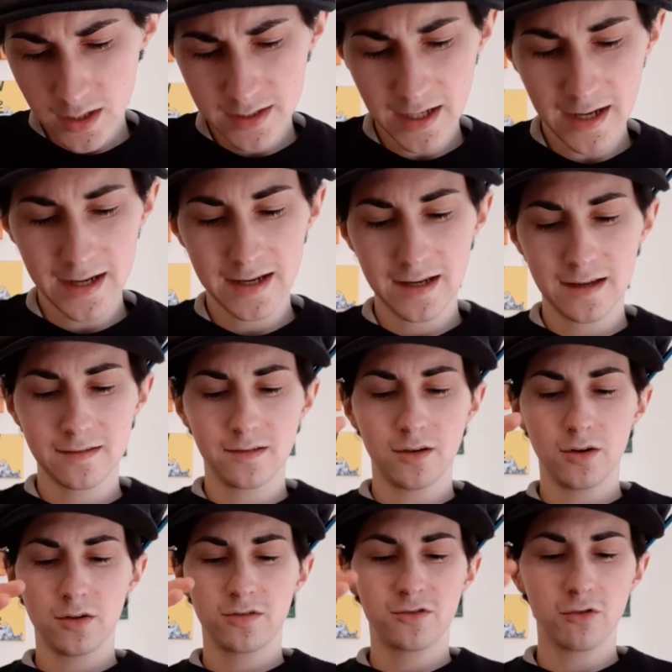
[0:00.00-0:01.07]
Yeah,
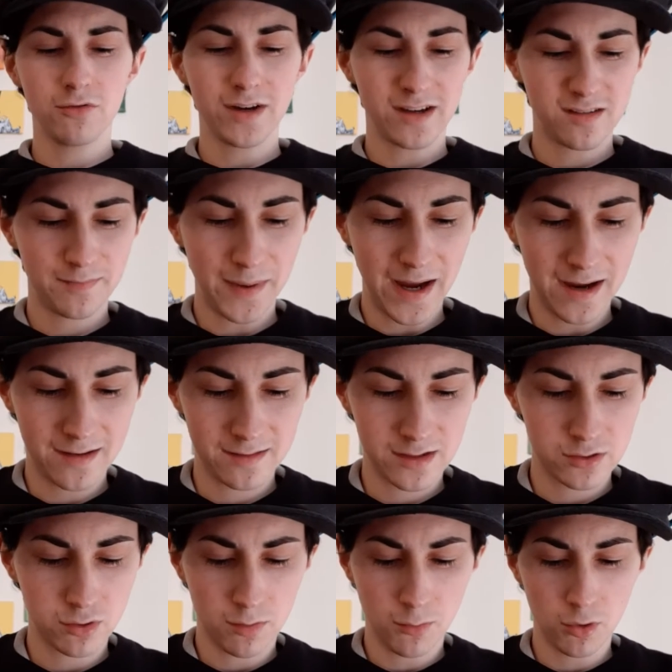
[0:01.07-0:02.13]
the story expands
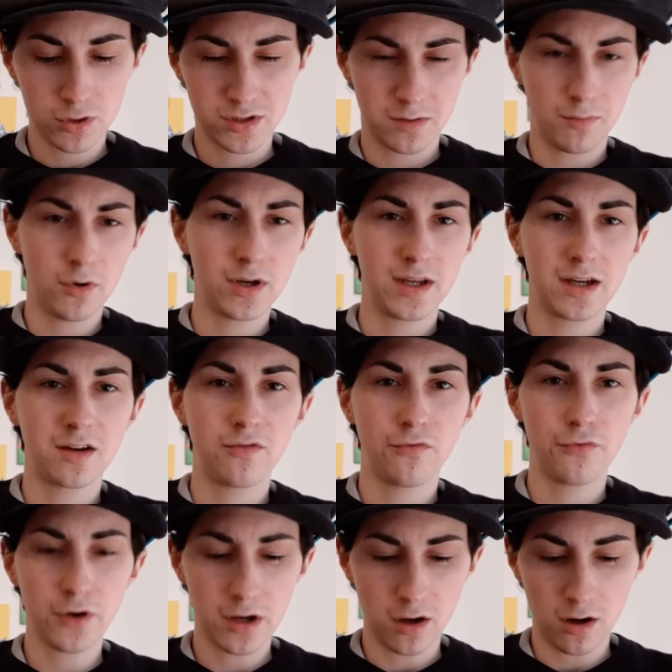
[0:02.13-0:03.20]
into a more demonic
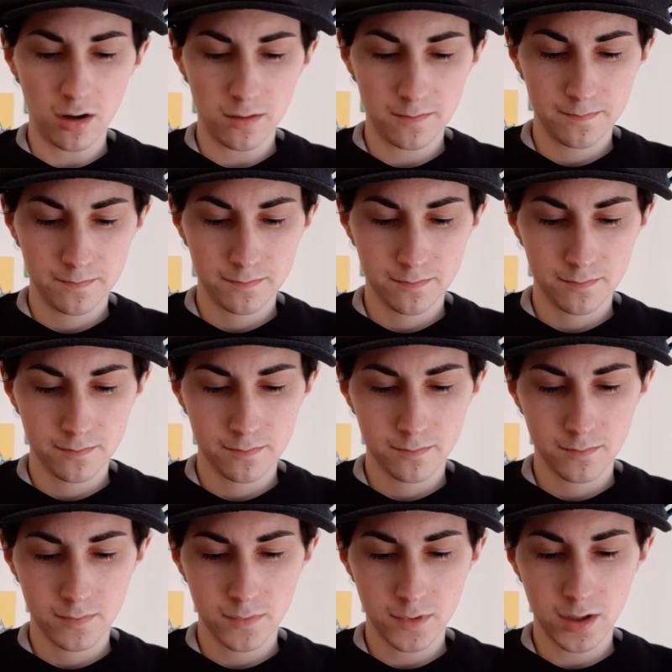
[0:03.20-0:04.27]
thriller
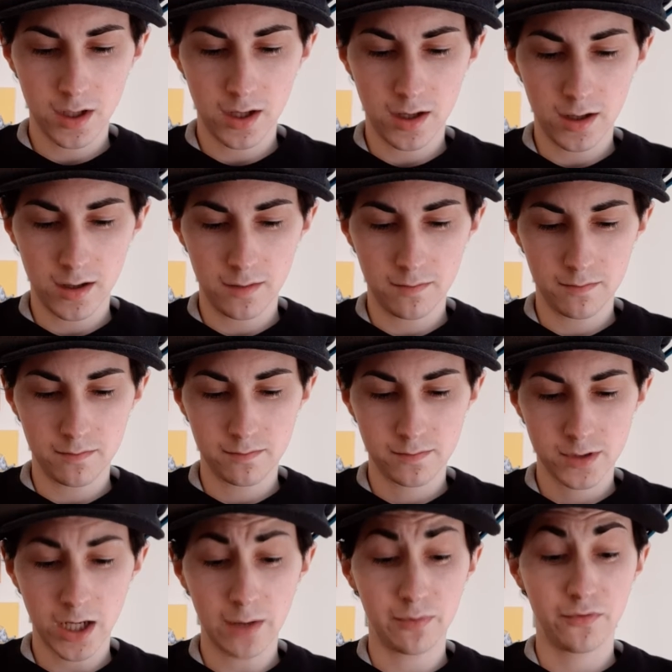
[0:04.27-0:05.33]

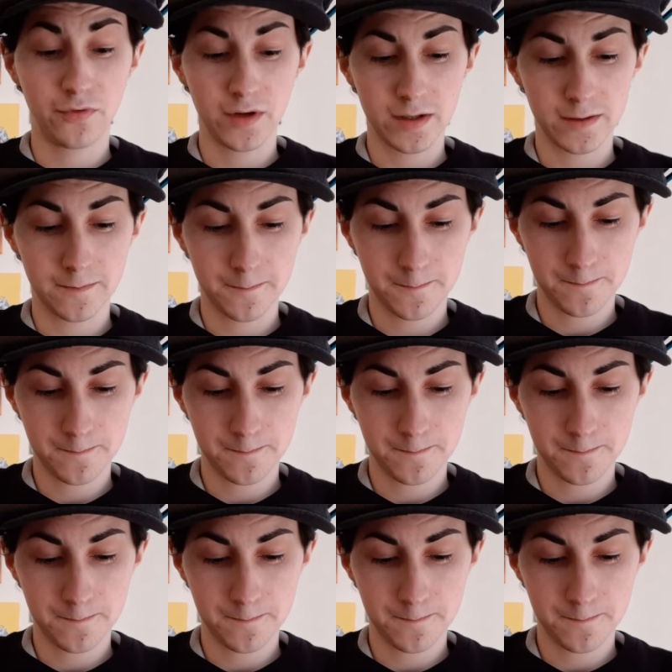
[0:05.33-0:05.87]
type of thing.